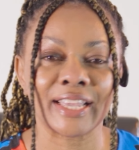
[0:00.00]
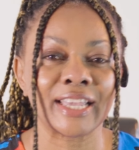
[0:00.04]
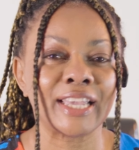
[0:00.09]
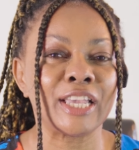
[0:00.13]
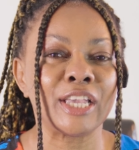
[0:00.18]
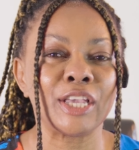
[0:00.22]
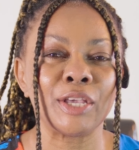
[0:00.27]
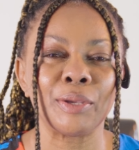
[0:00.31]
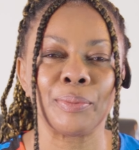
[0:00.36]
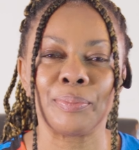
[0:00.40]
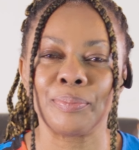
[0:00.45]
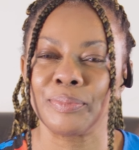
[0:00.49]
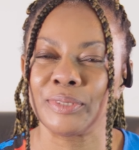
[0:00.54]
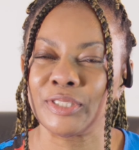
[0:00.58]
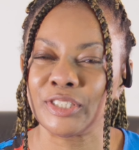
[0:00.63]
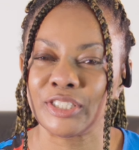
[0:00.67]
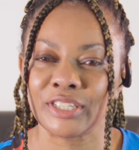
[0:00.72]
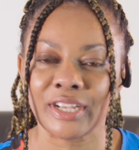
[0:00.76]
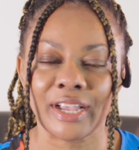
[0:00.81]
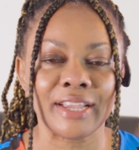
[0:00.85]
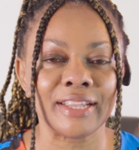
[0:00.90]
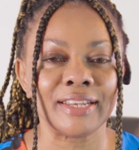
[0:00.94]
keep
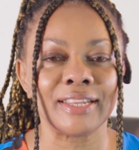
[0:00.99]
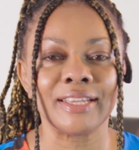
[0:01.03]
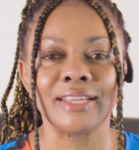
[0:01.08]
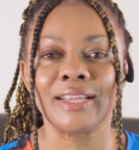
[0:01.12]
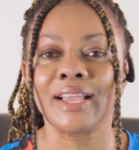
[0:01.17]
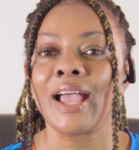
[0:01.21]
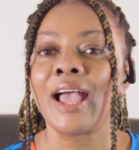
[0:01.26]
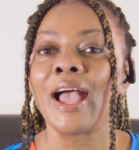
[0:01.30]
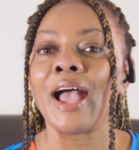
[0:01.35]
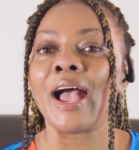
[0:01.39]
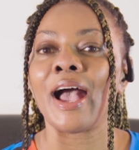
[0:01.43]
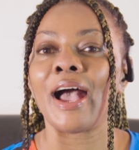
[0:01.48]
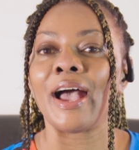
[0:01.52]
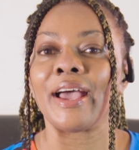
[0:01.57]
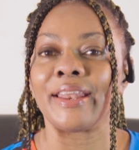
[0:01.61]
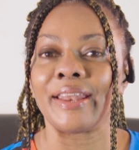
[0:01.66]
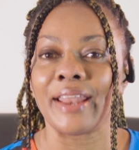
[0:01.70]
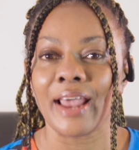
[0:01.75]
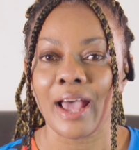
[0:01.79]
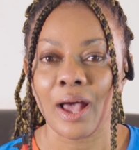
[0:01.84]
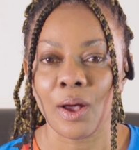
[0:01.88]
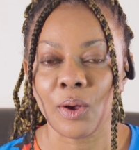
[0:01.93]
shining,
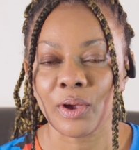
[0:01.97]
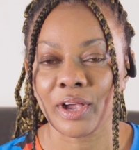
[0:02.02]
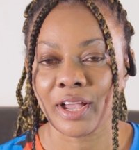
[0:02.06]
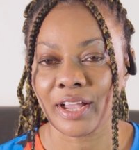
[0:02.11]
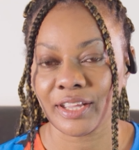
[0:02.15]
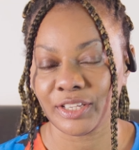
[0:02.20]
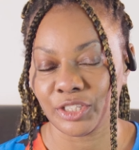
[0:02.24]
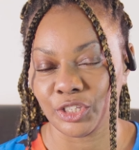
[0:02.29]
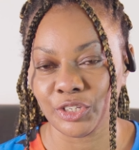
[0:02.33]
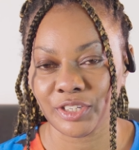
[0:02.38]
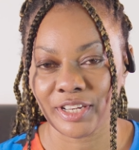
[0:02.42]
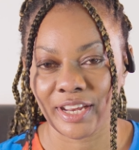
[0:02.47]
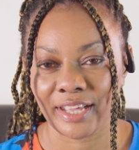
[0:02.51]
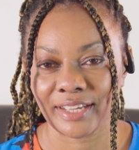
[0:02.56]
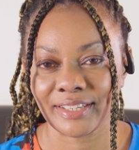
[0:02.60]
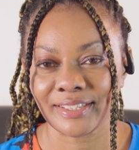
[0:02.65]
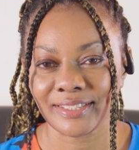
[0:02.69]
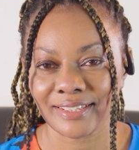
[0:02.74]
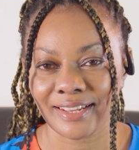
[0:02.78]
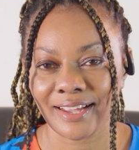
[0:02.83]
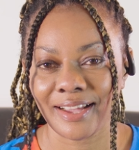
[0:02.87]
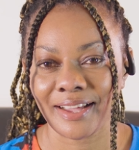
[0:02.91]
and I'll catch you
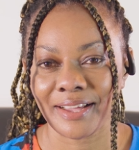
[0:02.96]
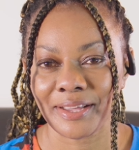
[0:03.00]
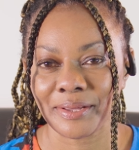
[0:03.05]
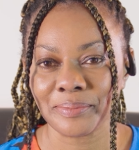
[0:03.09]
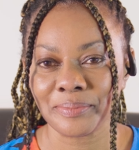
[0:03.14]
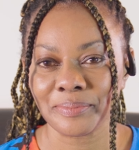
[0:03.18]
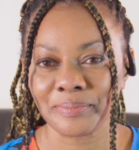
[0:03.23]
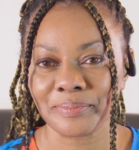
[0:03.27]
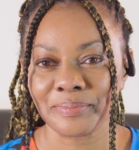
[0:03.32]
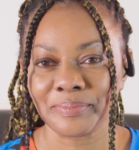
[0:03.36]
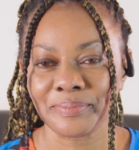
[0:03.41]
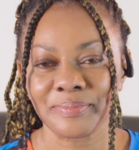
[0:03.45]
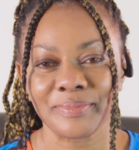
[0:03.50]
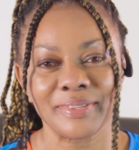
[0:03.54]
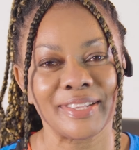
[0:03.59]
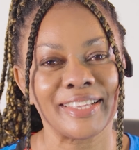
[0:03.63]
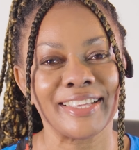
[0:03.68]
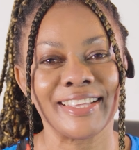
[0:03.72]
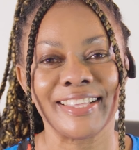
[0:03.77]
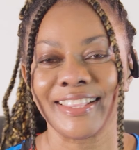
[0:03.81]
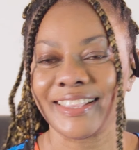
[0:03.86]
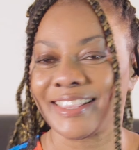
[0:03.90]
next time.
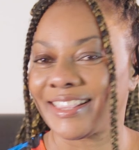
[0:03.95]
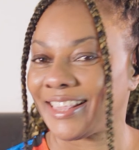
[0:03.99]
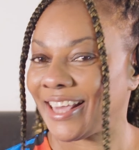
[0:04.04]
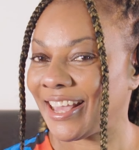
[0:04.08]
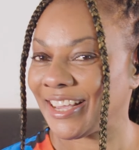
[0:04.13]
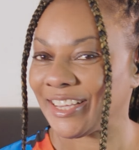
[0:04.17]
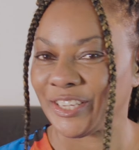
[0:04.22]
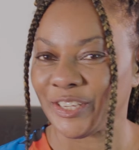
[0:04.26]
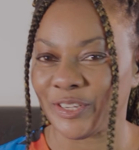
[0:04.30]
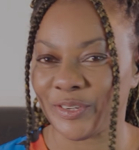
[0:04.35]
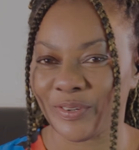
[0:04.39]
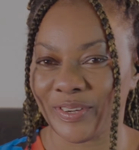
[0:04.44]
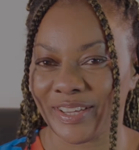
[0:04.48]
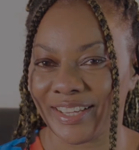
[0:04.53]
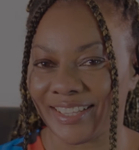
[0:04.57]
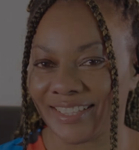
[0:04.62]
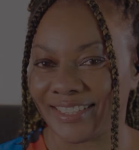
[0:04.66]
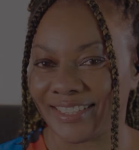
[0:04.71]
Thank you.